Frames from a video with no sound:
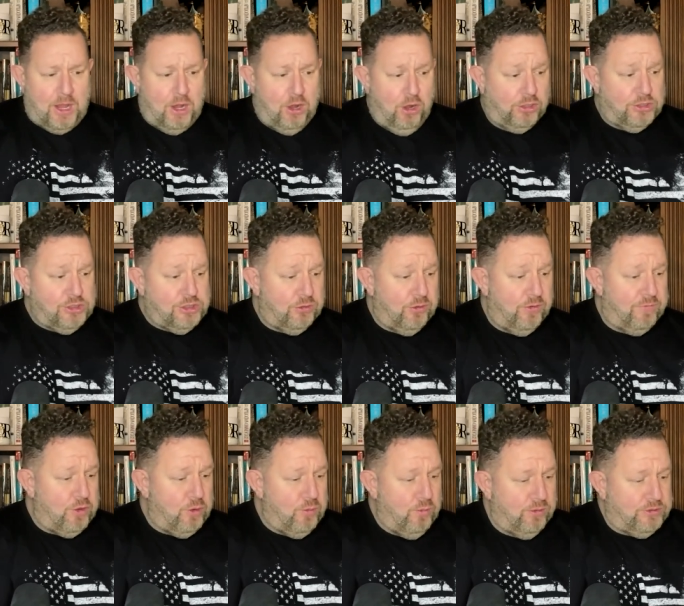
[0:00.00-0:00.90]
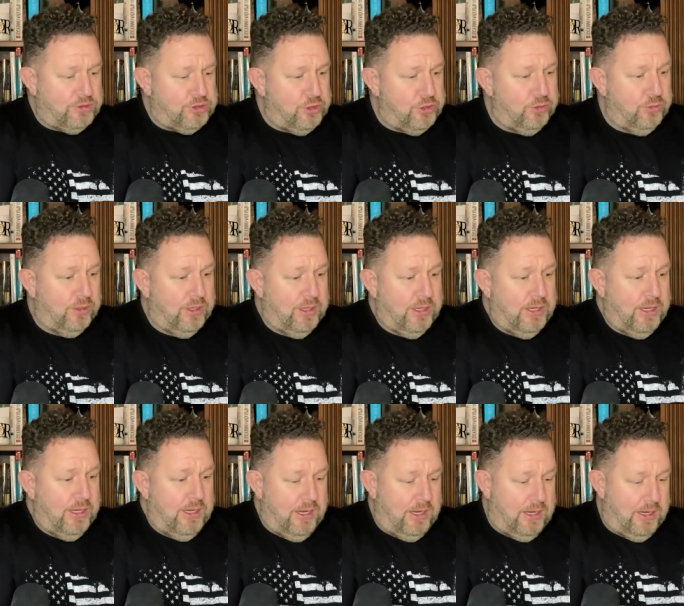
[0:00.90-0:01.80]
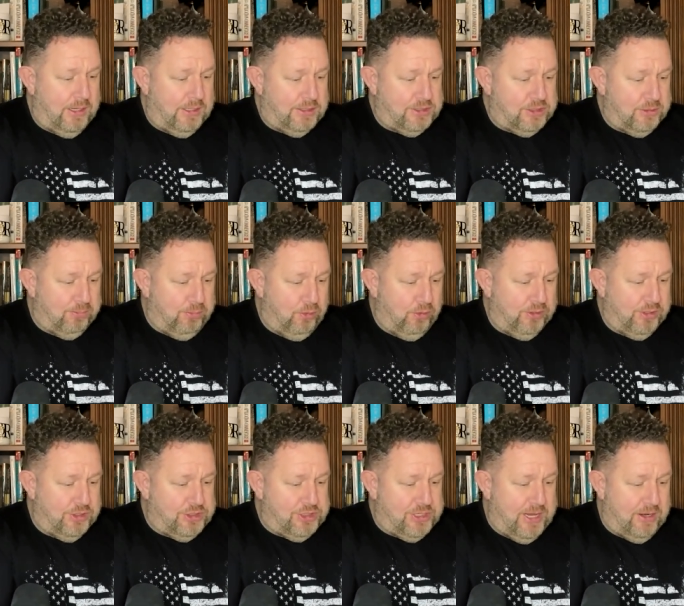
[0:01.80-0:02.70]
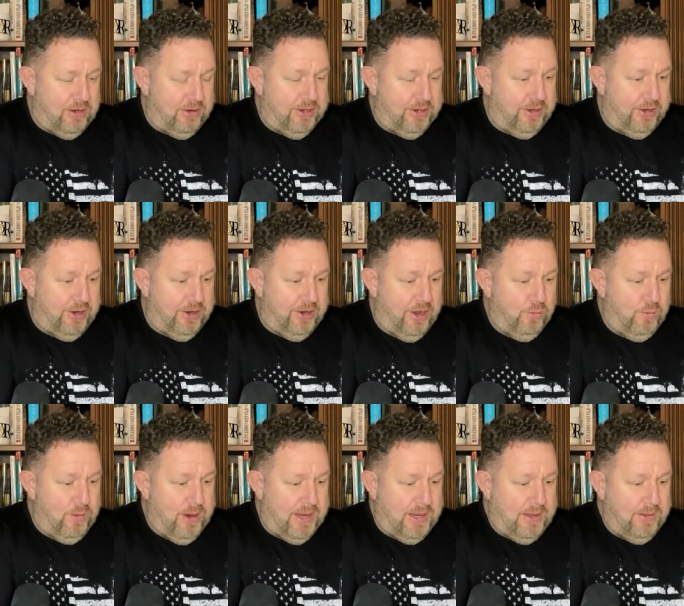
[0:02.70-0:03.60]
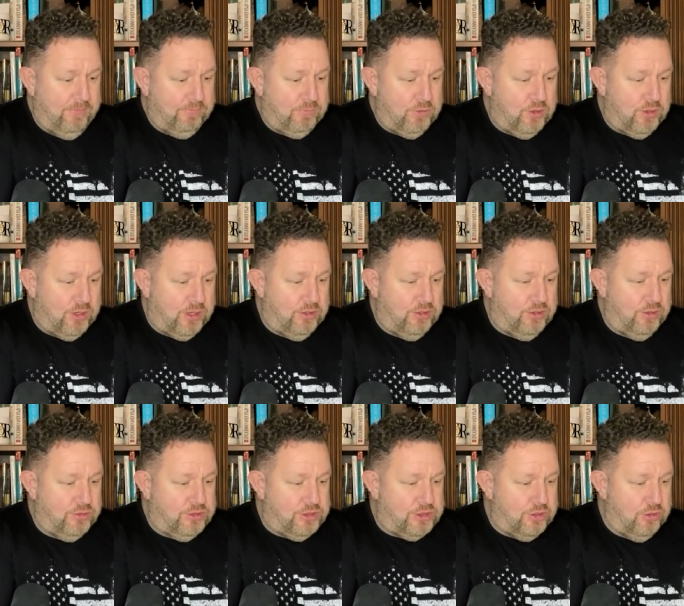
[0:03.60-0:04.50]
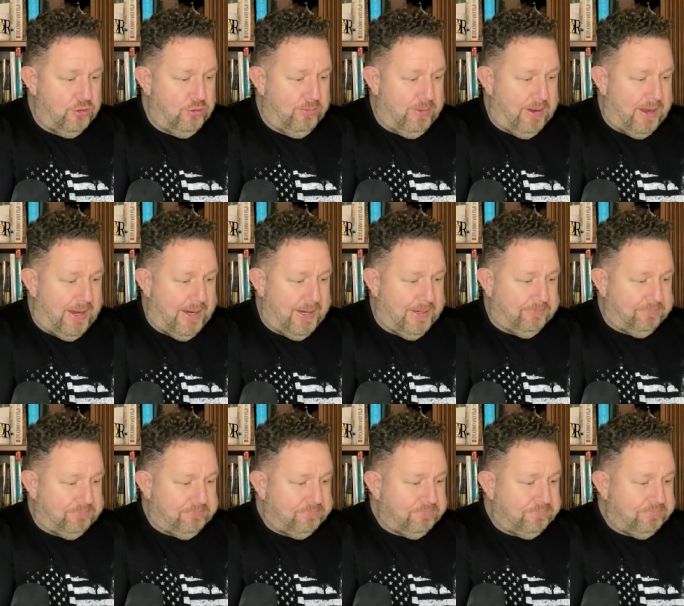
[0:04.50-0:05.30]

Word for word: Also, if you want to uh, support the channel in another way, you can do so by